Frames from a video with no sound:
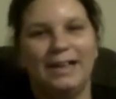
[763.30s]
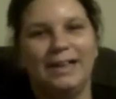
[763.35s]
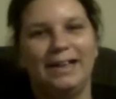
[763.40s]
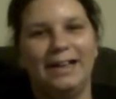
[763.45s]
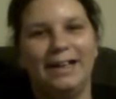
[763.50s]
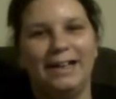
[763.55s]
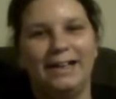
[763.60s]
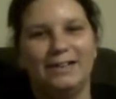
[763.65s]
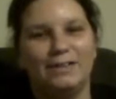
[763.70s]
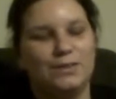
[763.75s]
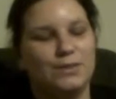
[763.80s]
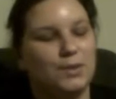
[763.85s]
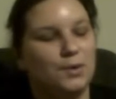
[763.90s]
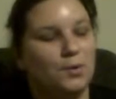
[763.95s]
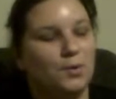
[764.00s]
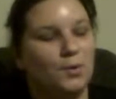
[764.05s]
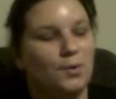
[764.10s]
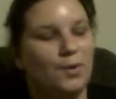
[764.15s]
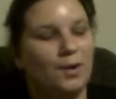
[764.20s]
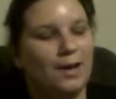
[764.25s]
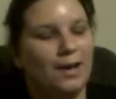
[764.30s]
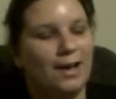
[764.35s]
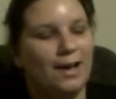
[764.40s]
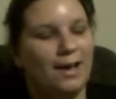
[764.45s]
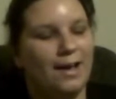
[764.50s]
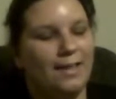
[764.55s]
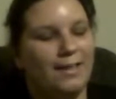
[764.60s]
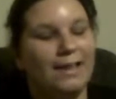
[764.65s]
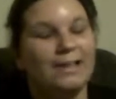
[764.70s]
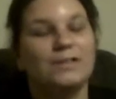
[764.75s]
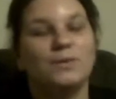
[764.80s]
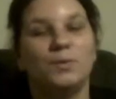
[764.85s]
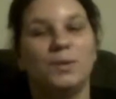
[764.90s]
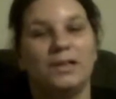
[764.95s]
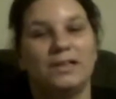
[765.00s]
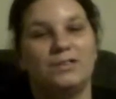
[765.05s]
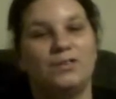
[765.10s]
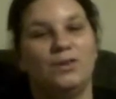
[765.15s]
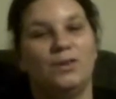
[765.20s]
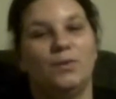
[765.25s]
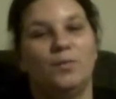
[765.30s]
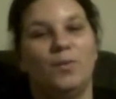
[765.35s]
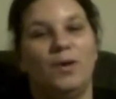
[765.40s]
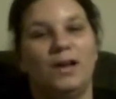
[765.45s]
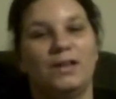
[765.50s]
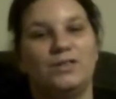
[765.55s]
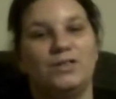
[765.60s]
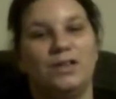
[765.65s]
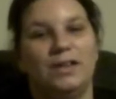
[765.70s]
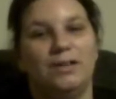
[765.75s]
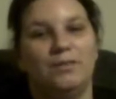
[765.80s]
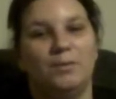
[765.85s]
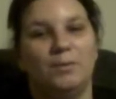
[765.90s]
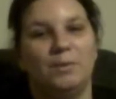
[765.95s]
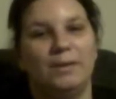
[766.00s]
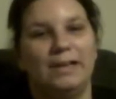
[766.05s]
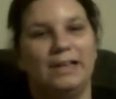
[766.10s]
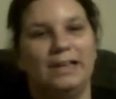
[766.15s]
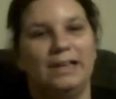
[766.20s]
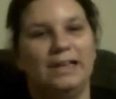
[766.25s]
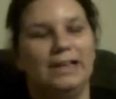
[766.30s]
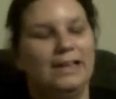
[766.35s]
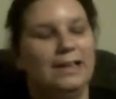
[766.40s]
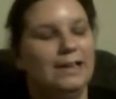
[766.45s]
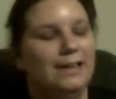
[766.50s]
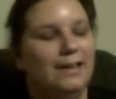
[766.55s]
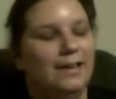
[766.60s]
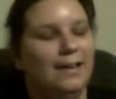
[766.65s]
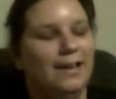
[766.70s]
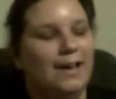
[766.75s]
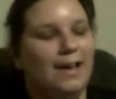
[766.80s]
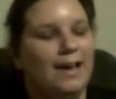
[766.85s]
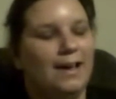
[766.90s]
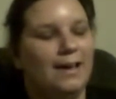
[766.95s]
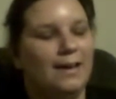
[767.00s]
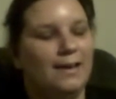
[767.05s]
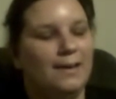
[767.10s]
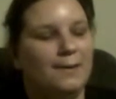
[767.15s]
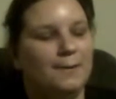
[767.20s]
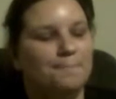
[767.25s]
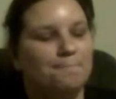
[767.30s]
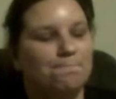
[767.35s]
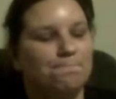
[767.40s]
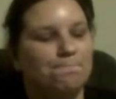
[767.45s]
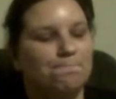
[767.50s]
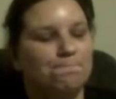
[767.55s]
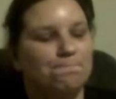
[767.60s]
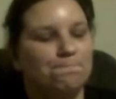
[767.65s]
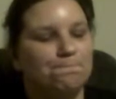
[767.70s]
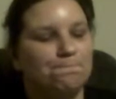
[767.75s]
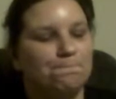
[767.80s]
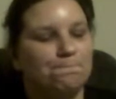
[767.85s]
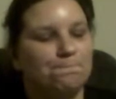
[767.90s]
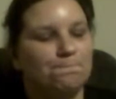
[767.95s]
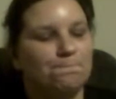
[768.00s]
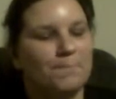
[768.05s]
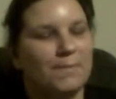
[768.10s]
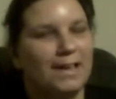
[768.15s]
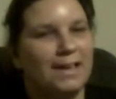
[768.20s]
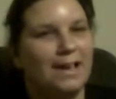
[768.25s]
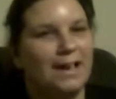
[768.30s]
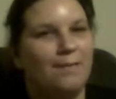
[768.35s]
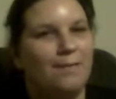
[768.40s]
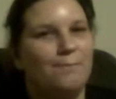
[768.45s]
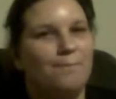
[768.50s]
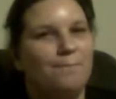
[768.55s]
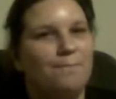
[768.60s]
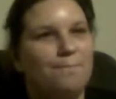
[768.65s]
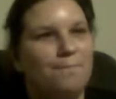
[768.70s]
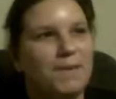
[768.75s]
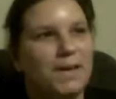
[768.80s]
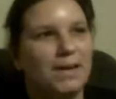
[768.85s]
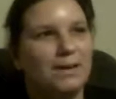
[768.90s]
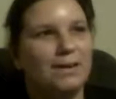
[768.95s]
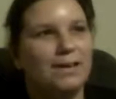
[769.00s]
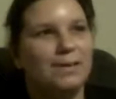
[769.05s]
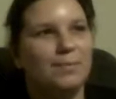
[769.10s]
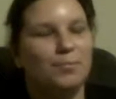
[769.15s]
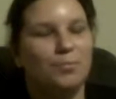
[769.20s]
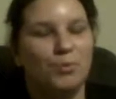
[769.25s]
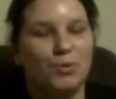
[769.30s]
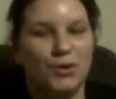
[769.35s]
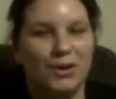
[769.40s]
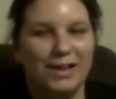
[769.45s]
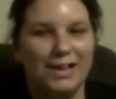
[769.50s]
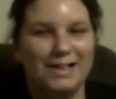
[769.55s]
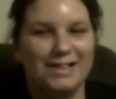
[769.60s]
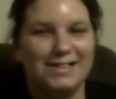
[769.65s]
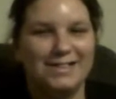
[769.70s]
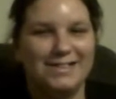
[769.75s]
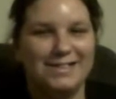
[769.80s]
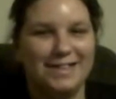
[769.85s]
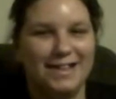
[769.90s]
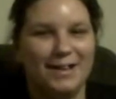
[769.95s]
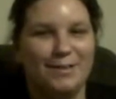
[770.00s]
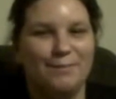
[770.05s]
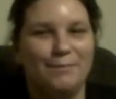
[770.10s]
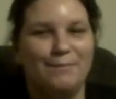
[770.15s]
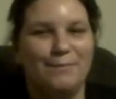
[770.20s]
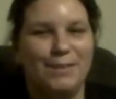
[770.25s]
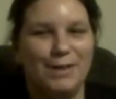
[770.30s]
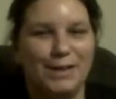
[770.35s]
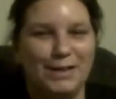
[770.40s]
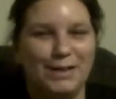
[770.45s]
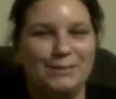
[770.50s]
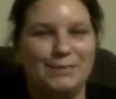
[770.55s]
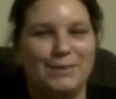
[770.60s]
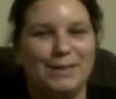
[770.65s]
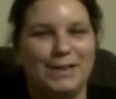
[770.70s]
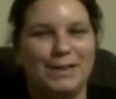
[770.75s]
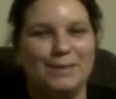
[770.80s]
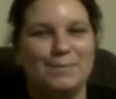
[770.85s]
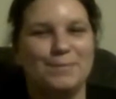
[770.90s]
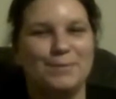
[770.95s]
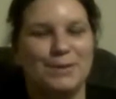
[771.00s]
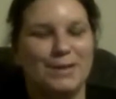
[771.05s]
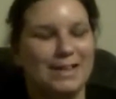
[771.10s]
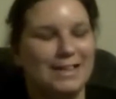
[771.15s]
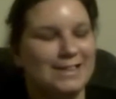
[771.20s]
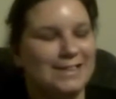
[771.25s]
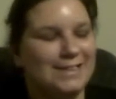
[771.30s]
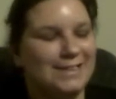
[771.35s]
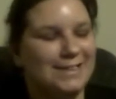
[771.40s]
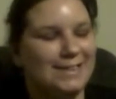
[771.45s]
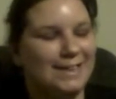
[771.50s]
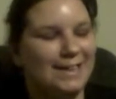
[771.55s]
and so that's when I started watching everybody. Um, I'm very impressed. I'm very, very impressed.